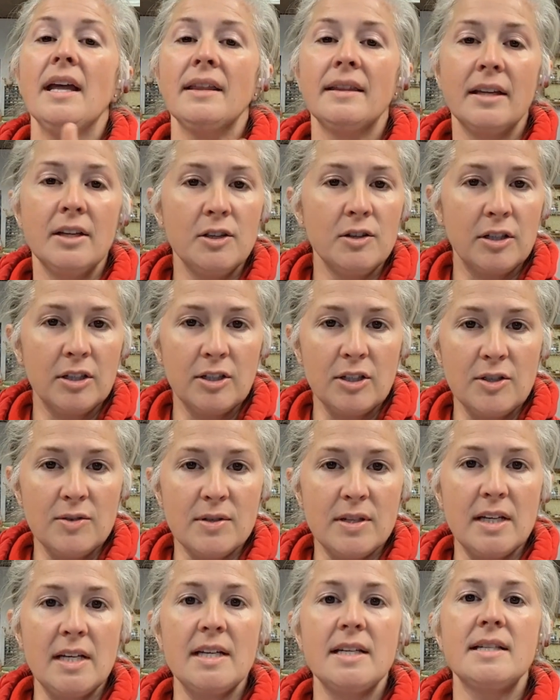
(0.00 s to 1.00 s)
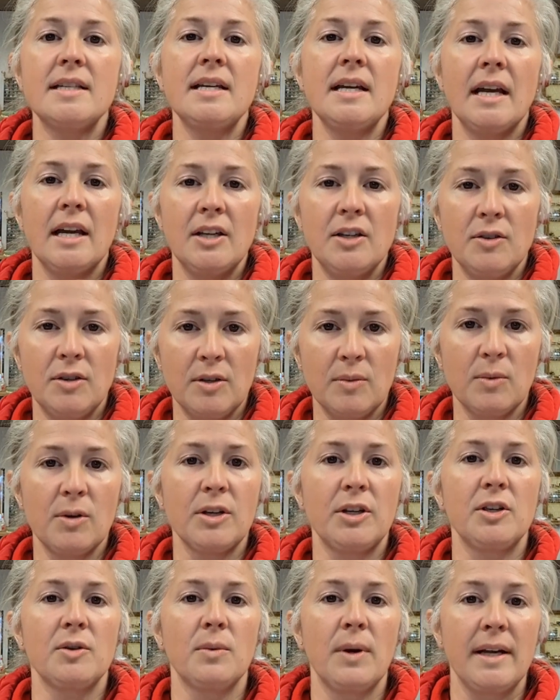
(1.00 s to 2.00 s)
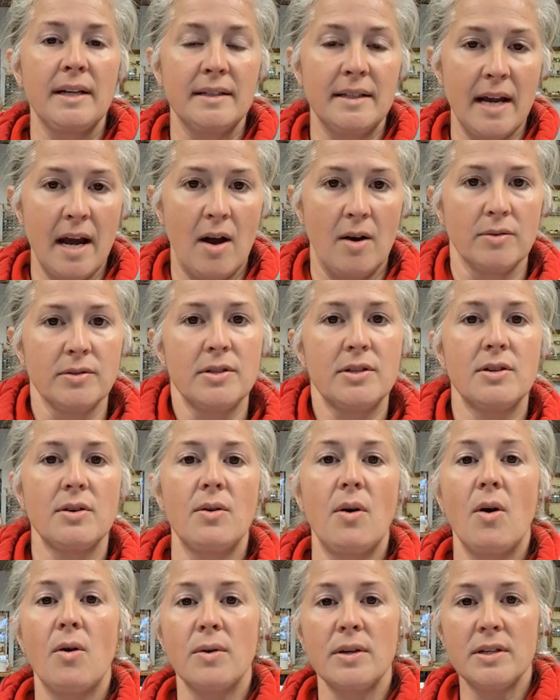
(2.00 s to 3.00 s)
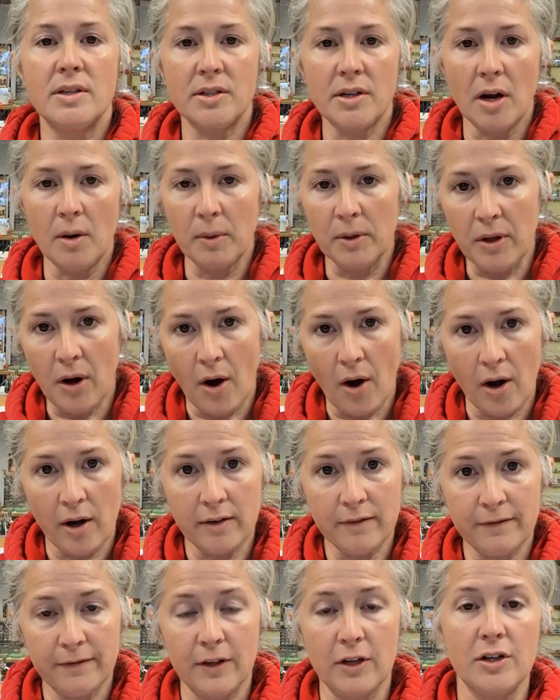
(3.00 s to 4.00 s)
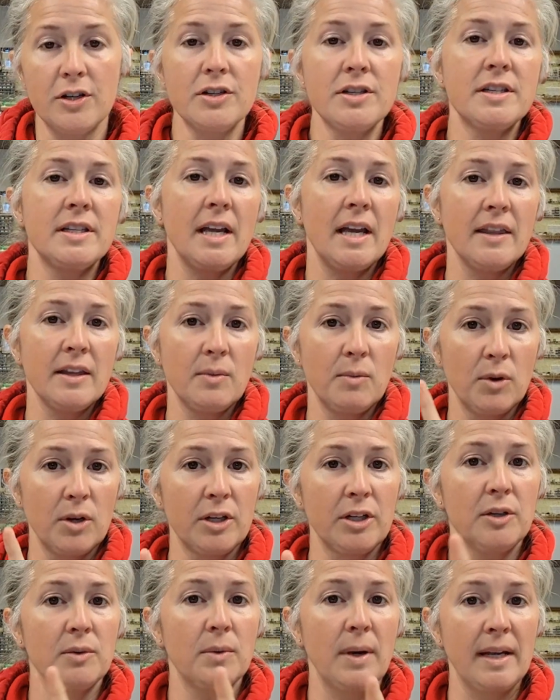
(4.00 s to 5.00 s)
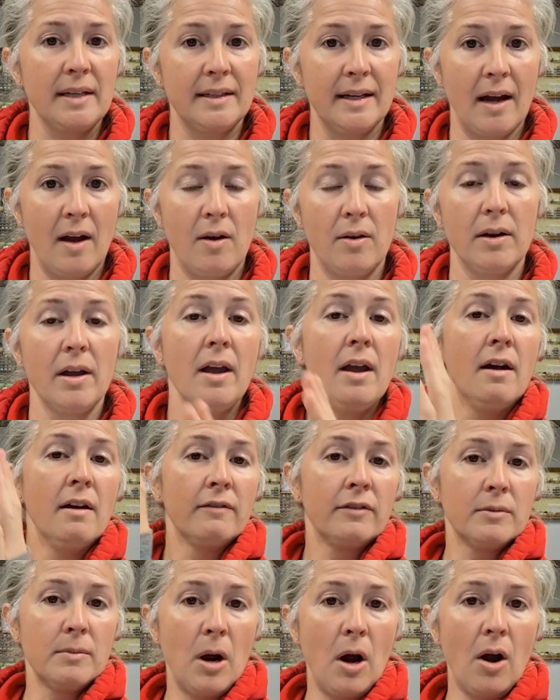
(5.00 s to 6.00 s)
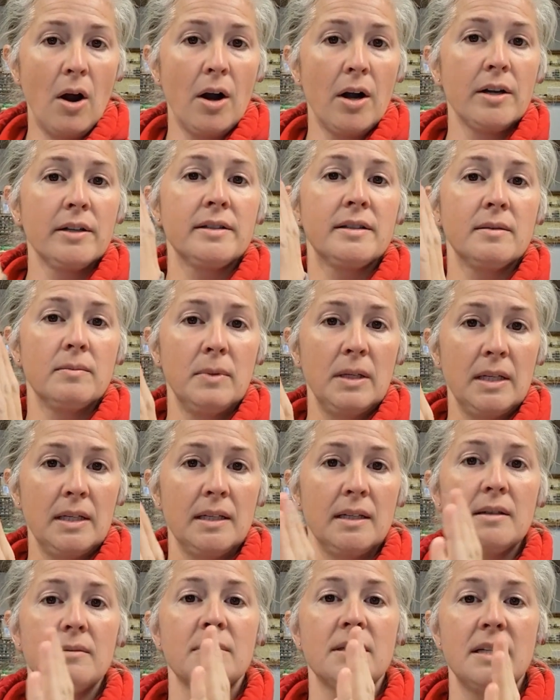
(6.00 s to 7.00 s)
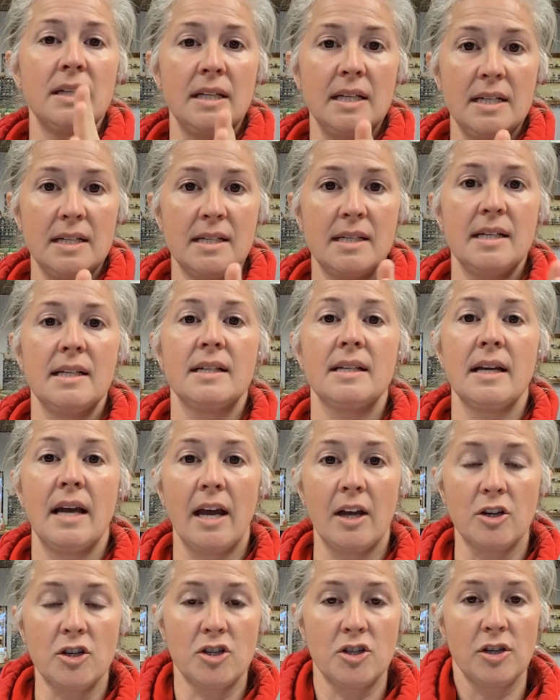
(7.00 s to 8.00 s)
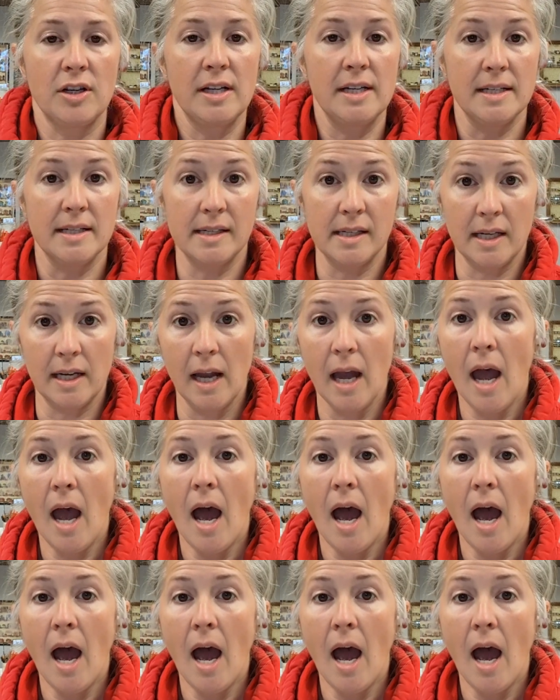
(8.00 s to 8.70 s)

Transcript: then you can use easy, and you can work your way down. So always start with hard first and then work your way down from hard to medium to easy to extra easy.